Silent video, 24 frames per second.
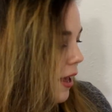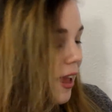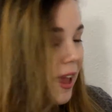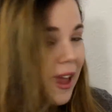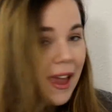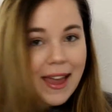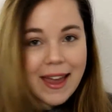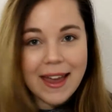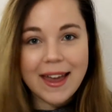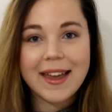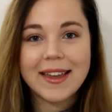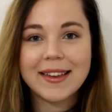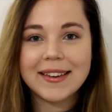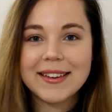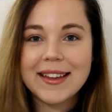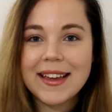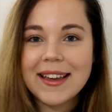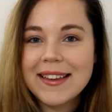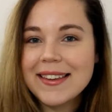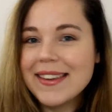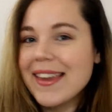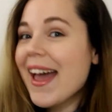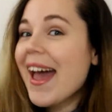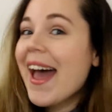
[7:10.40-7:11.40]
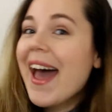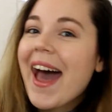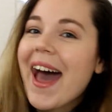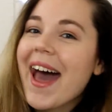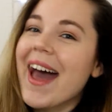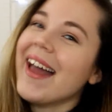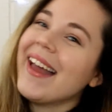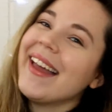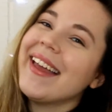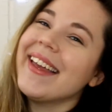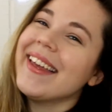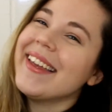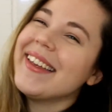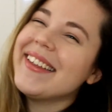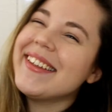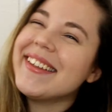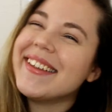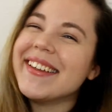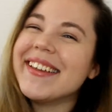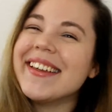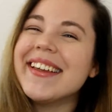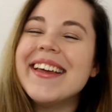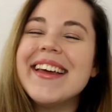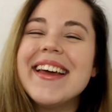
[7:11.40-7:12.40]
And yeah,
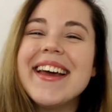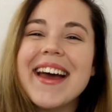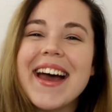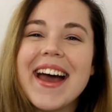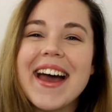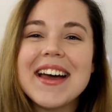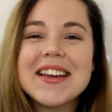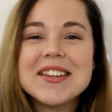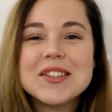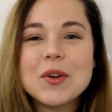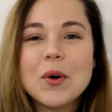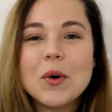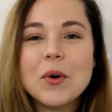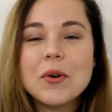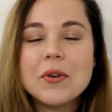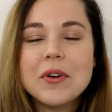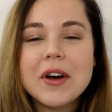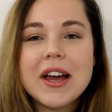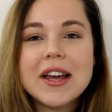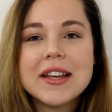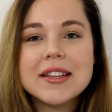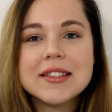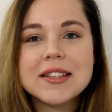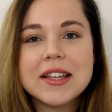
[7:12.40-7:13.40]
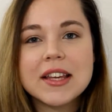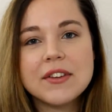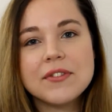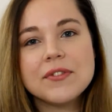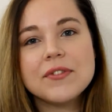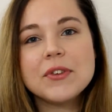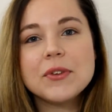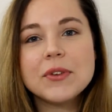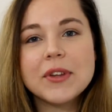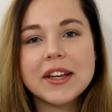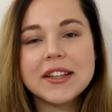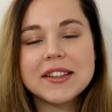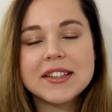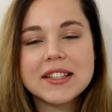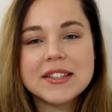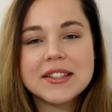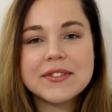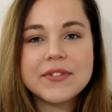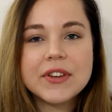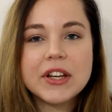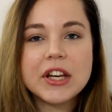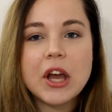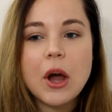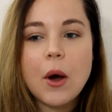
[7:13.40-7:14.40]
as always, if you like this
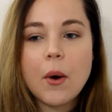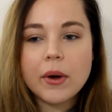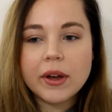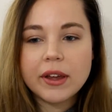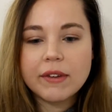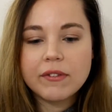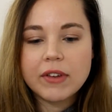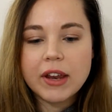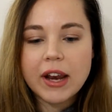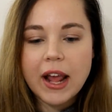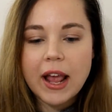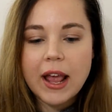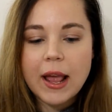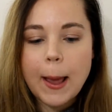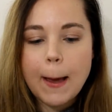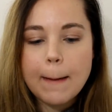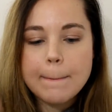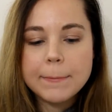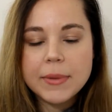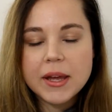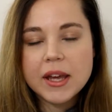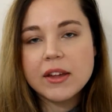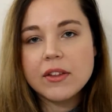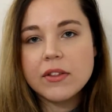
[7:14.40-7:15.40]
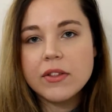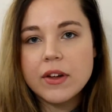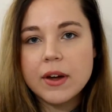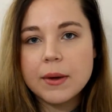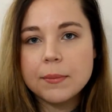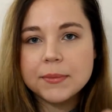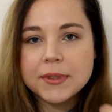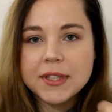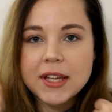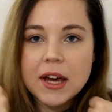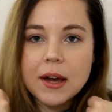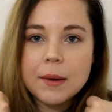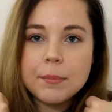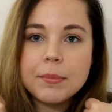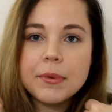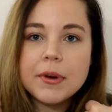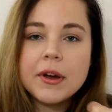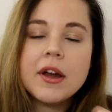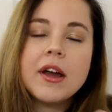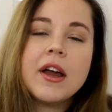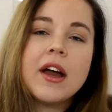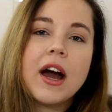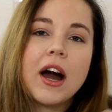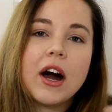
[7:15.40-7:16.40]
video, give it a big thumbs up.
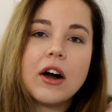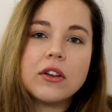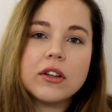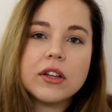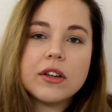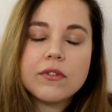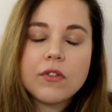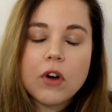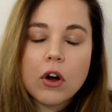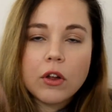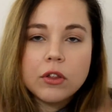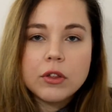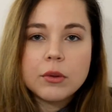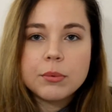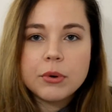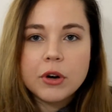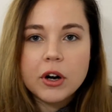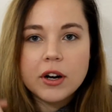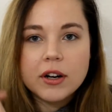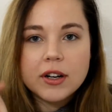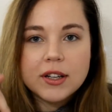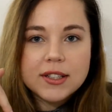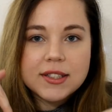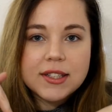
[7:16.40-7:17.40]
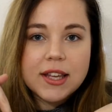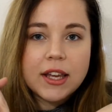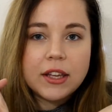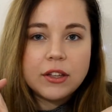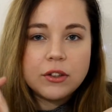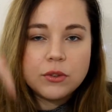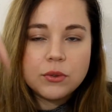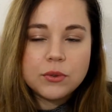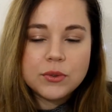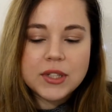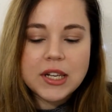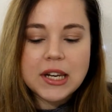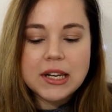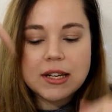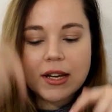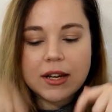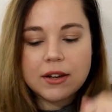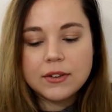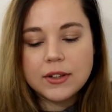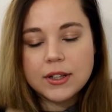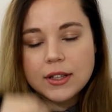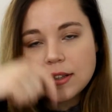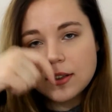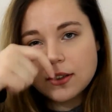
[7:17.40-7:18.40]
I'll leave all the products I used
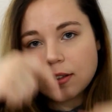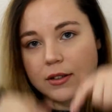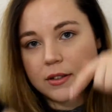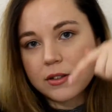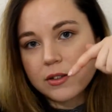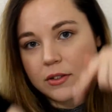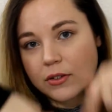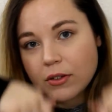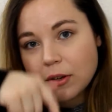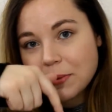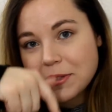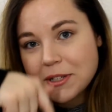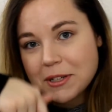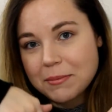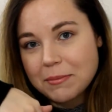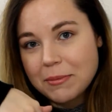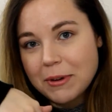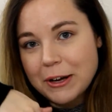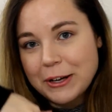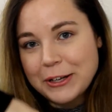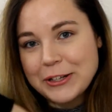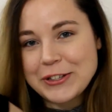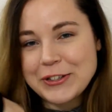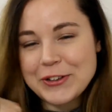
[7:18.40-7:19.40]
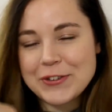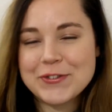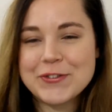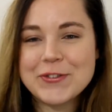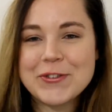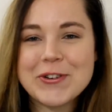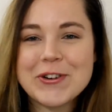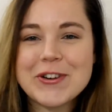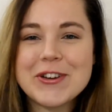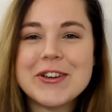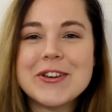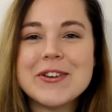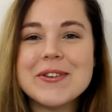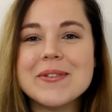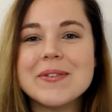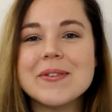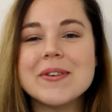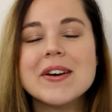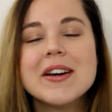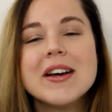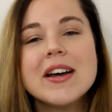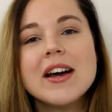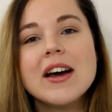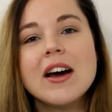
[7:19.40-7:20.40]
down in the description box for you.
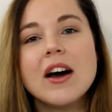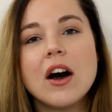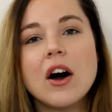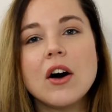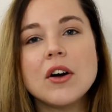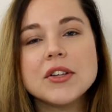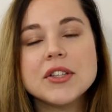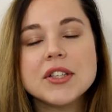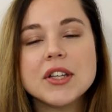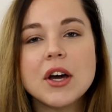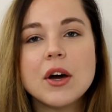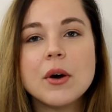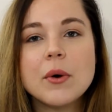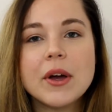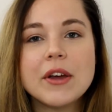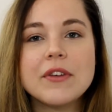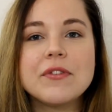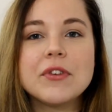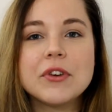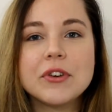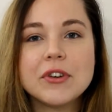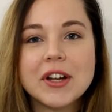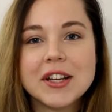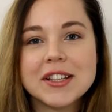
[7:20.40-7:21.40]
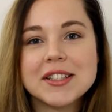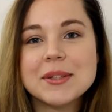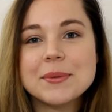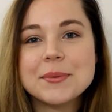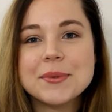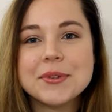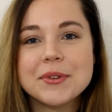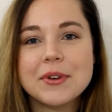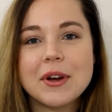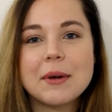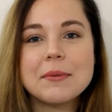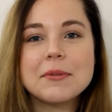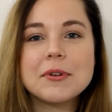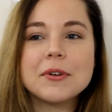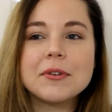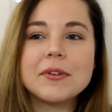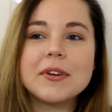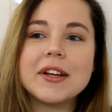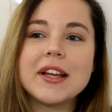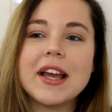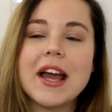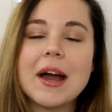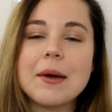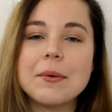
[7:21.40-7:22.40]
Also, if you're not subscribed
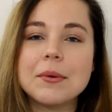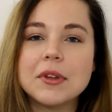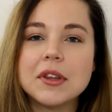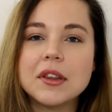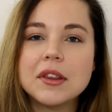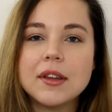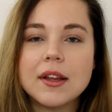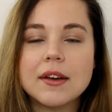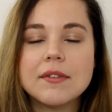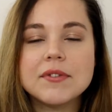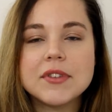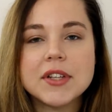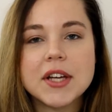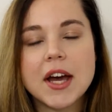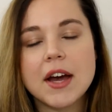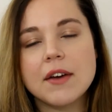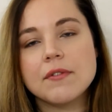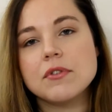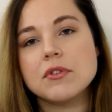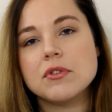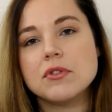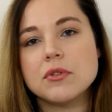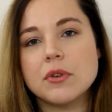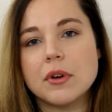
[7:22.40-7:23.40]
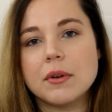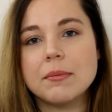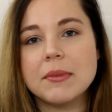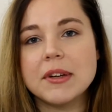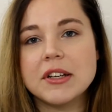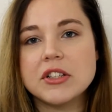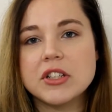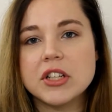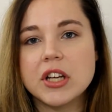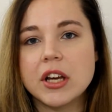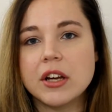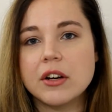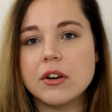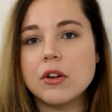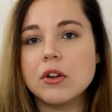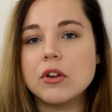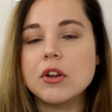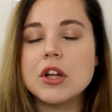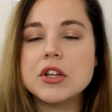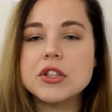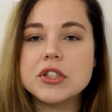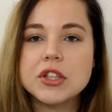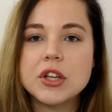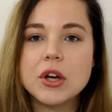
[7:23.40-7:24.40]
already, I would love to have you join my
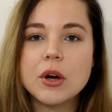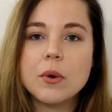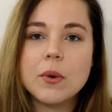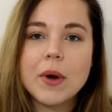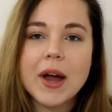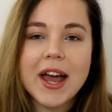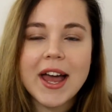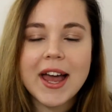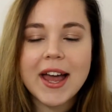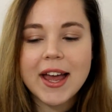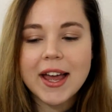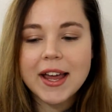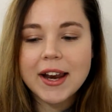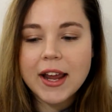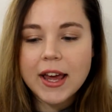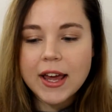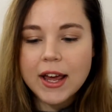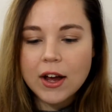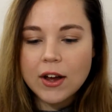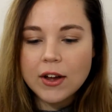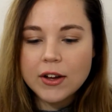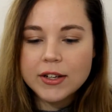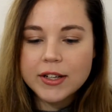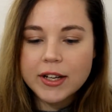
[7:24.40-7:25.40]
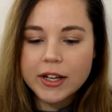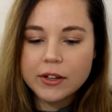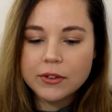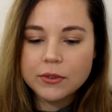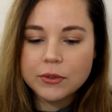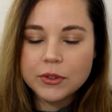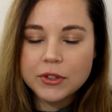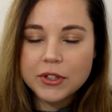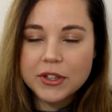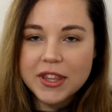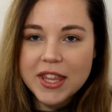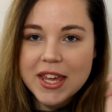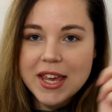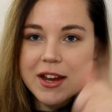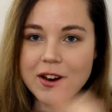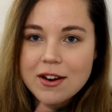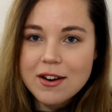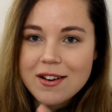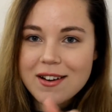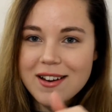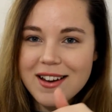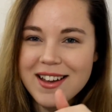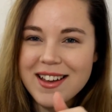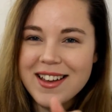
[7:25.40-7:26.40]
channel. So head on down
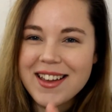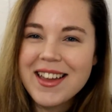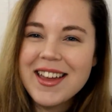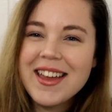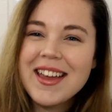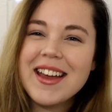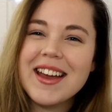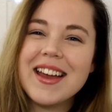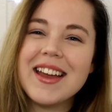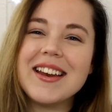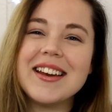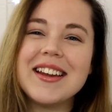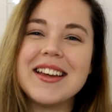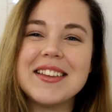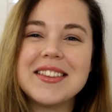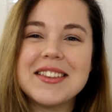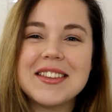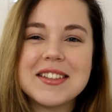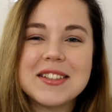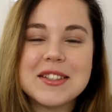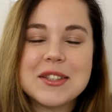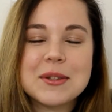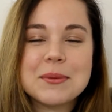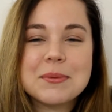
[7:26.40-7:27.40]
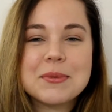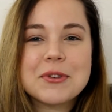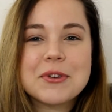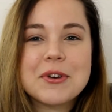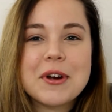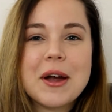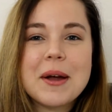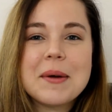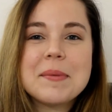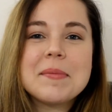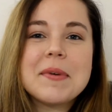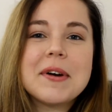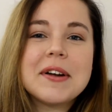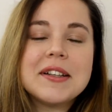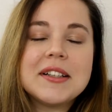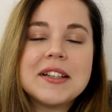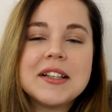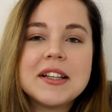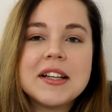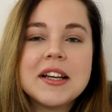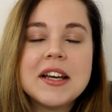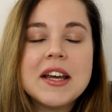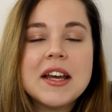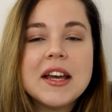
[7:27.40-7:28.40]
there and hit the subscribe
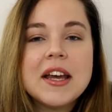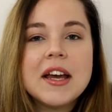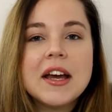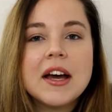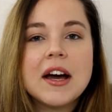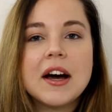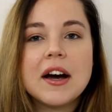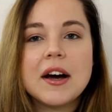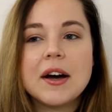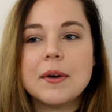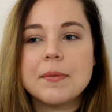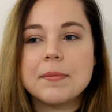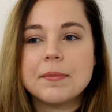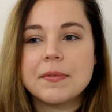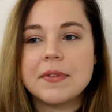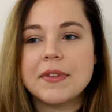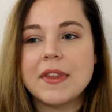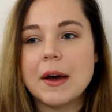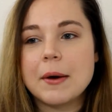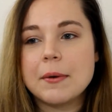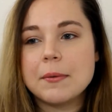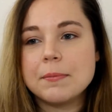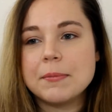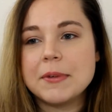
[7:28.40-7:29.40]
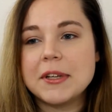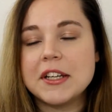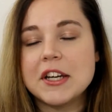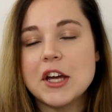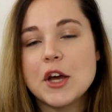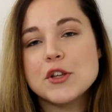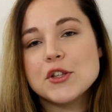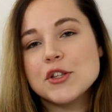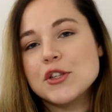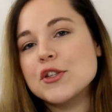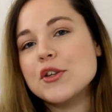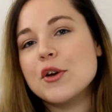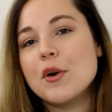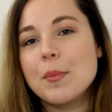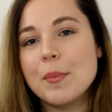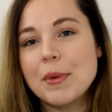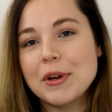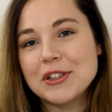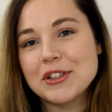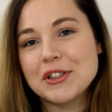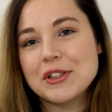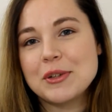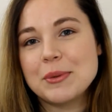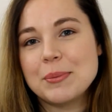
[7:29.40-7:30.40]
button. That would mean so
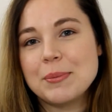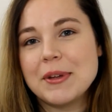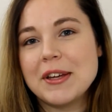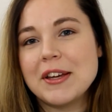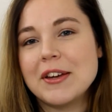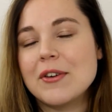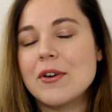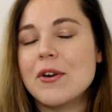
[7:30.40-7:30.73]
much to me.